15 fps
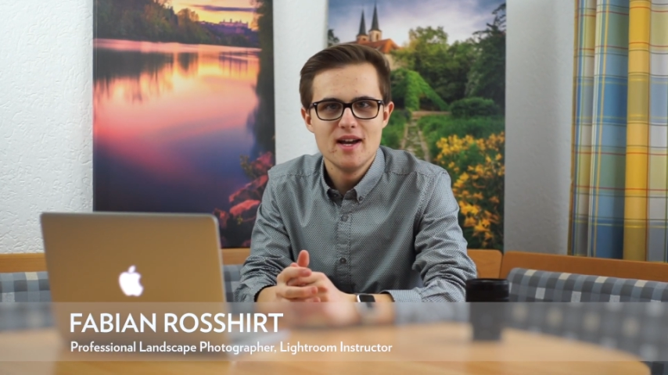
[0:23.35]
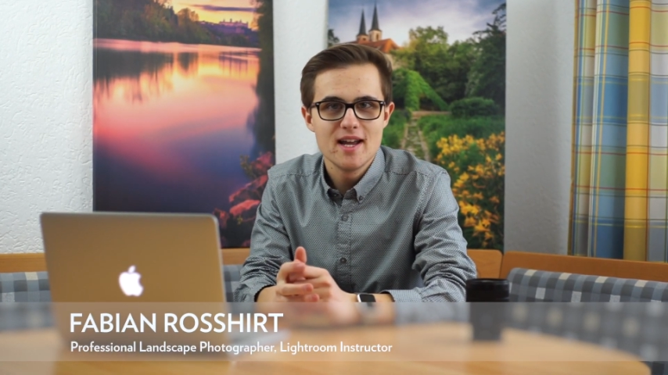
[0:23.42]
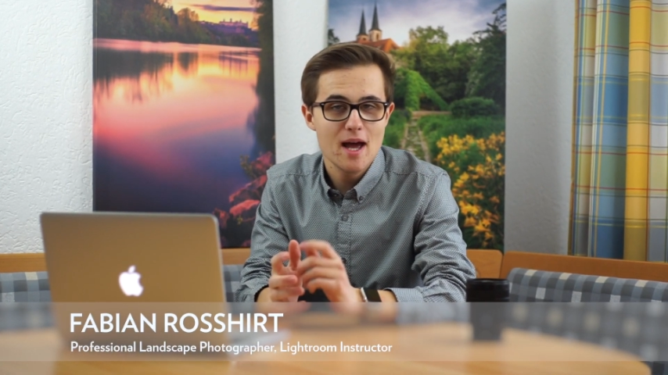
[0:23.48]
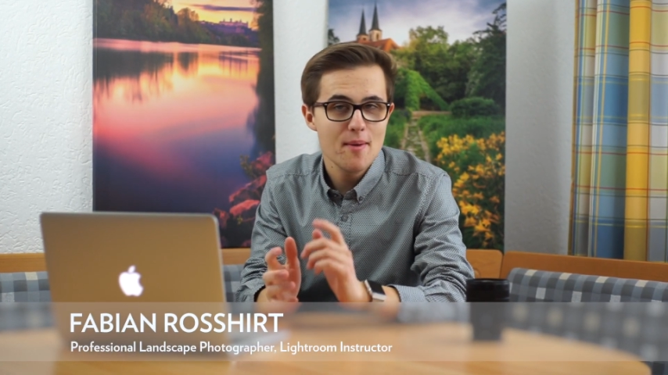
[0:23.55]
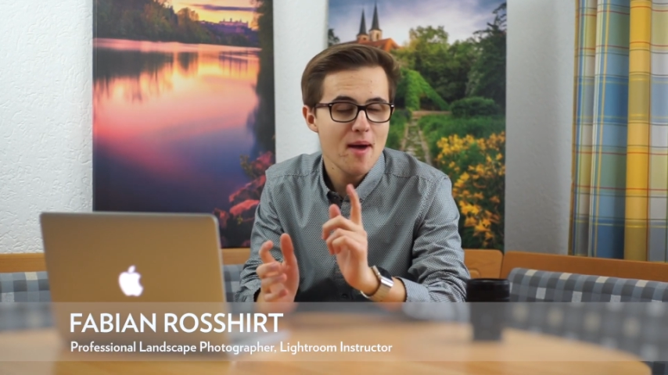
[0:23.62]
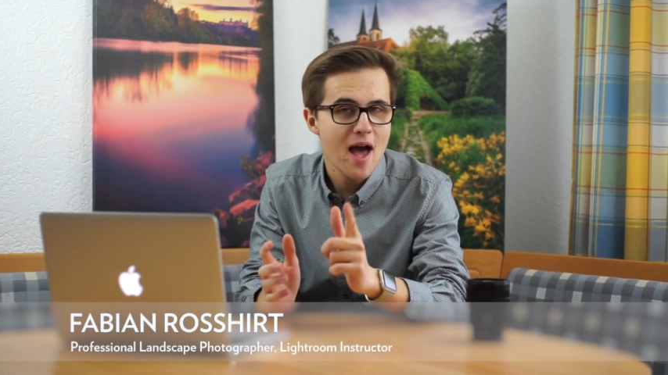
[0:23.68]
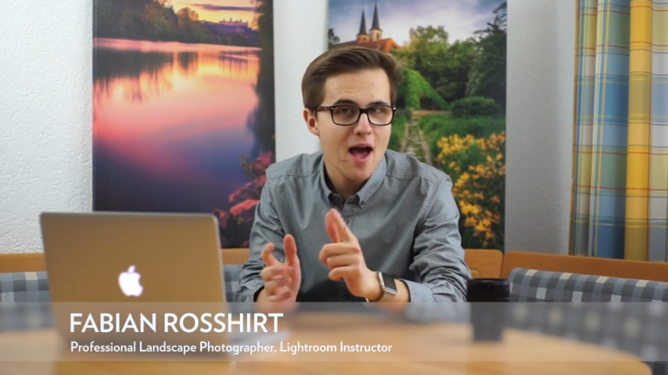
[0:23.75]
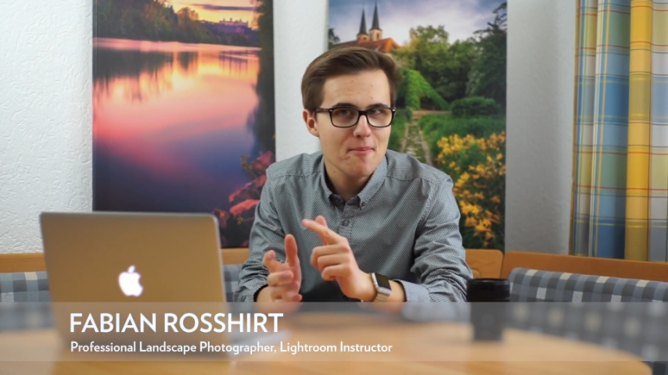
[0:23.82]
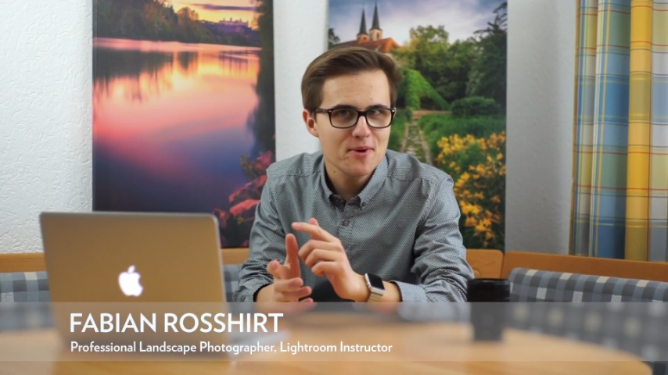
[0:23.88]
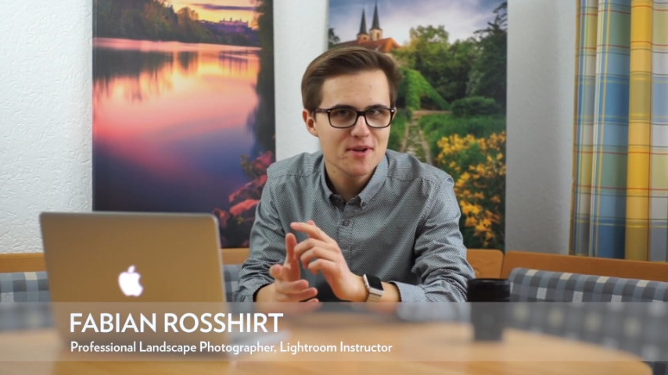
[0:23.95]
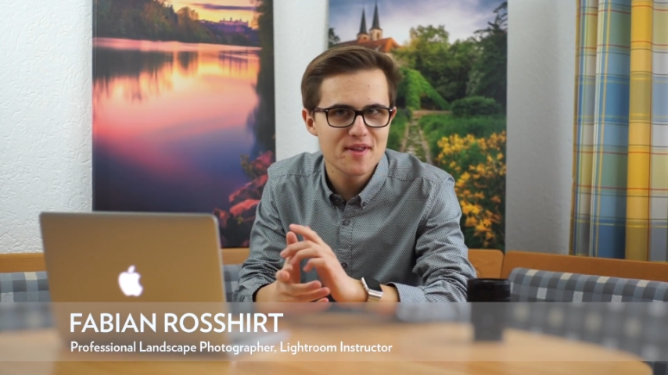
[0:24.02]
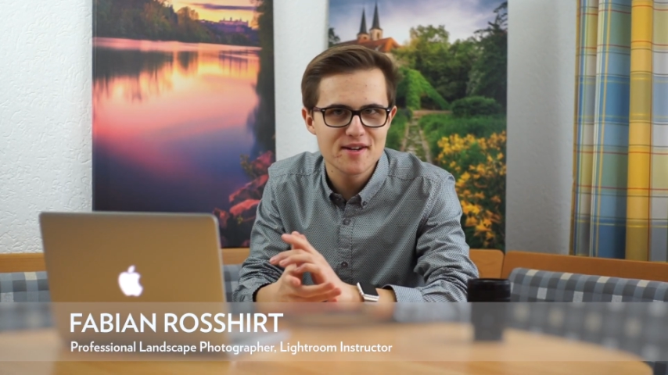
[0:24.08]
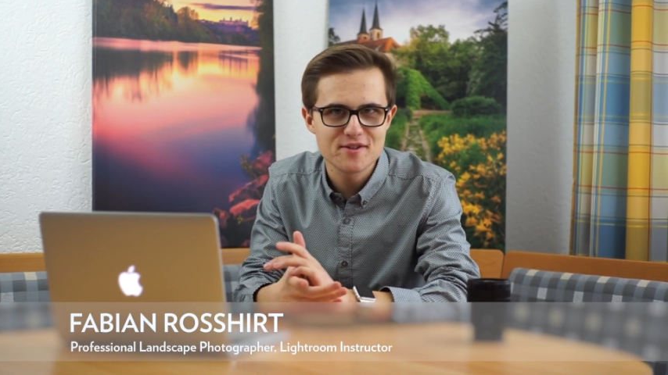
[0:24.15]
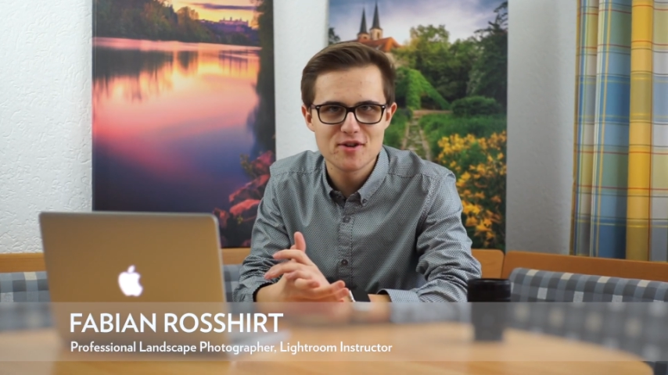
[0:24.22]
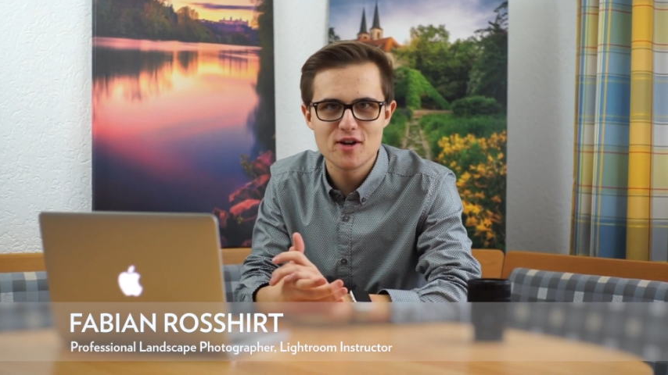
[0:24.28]
and I'm happy
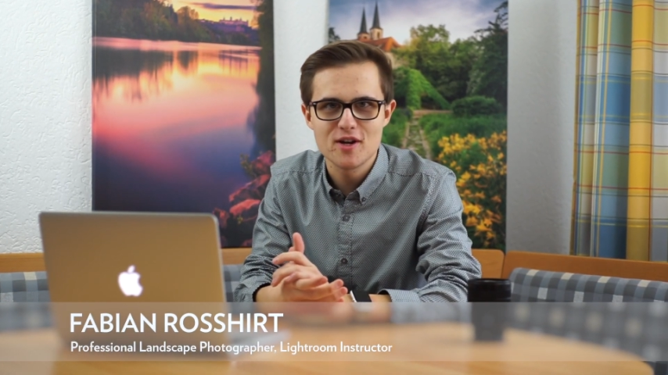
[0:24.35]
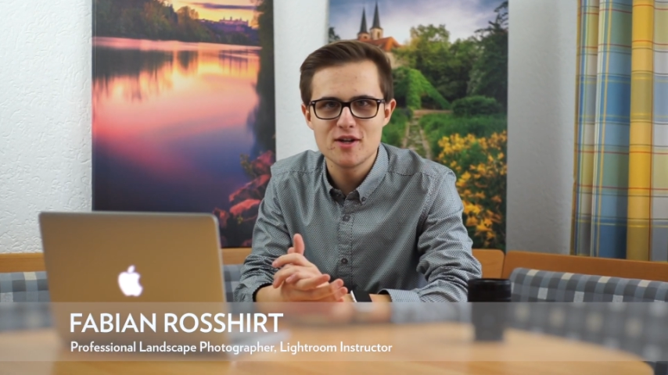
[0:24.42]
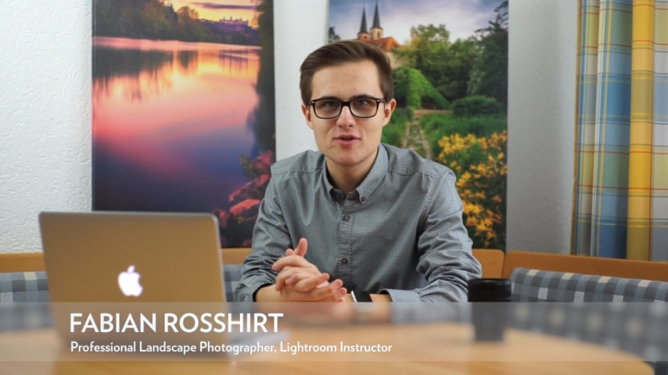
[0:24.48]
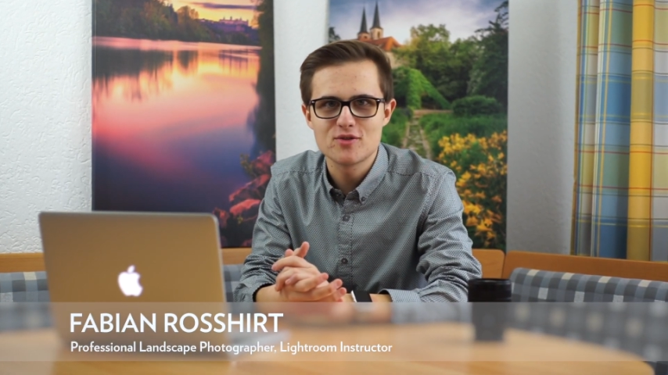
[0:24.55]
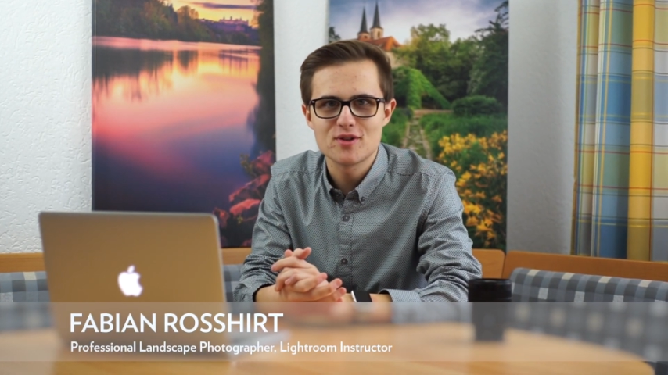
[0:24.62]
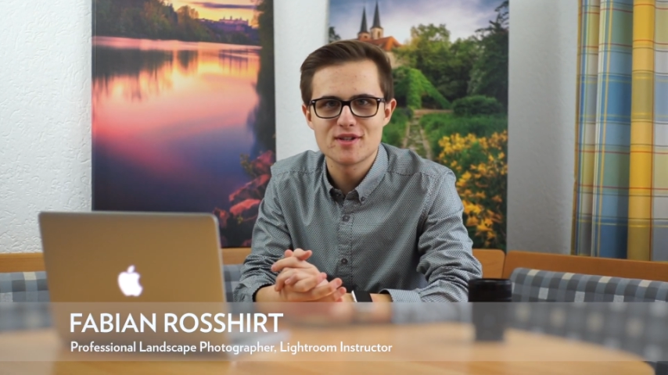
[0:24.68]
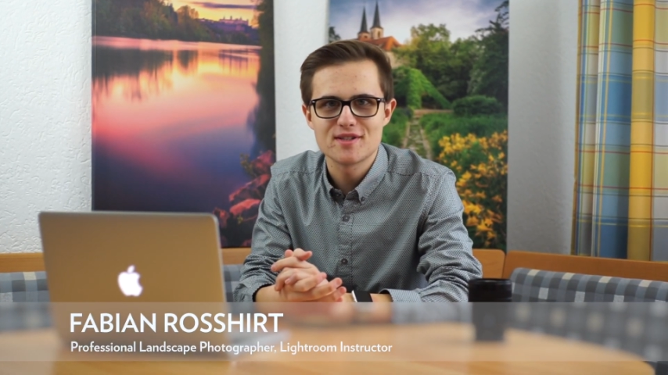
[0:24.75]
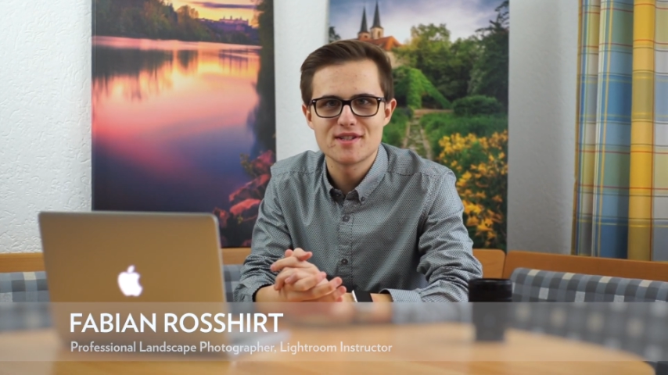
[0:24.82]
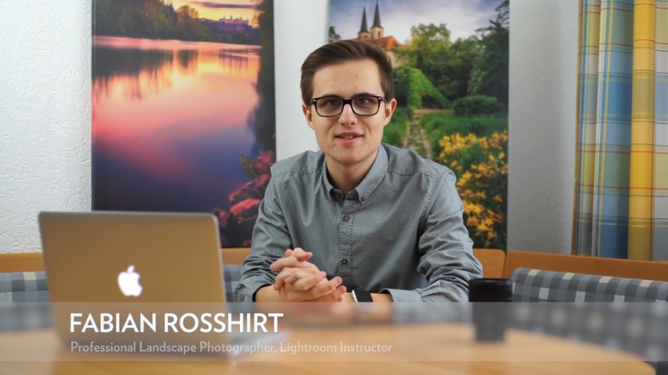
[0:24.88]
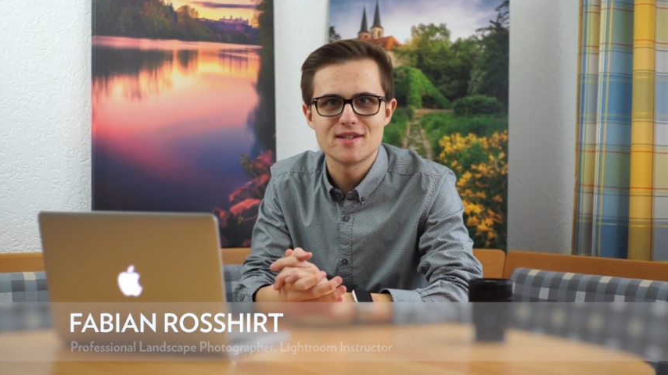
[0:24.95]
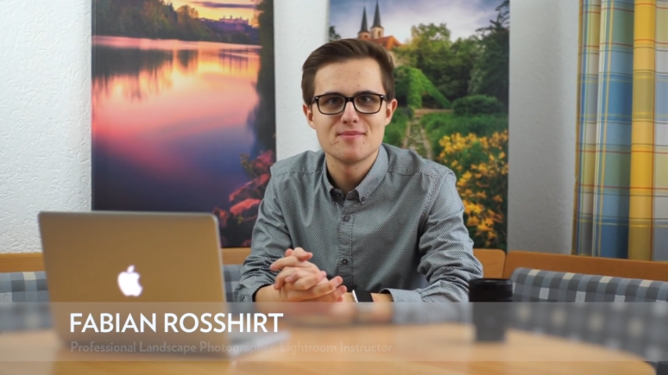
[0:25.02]
that you're interested